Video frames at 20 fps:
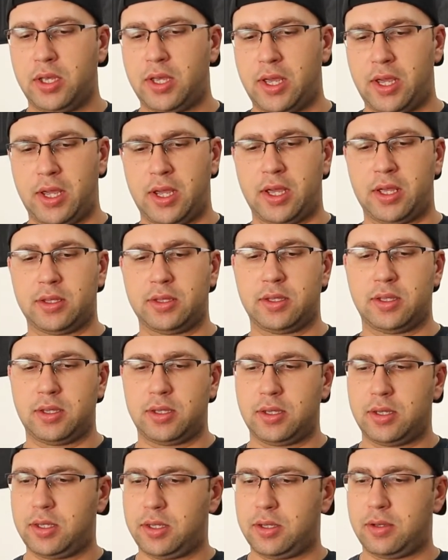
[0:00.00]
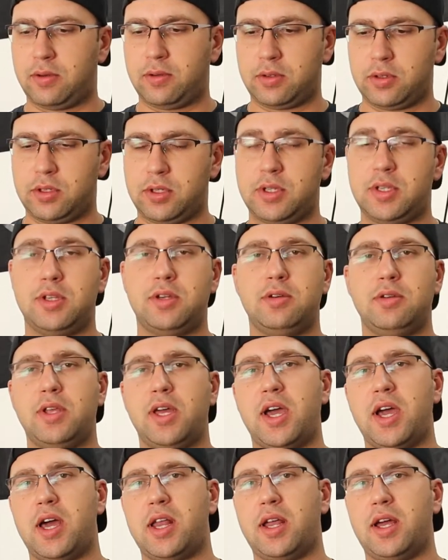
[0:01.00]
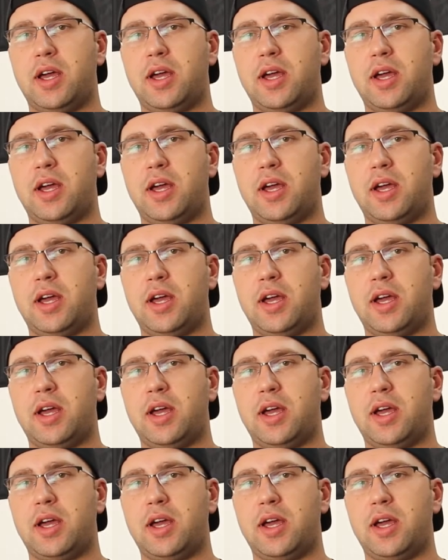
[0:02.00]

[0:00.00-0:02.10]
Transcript: And to do that,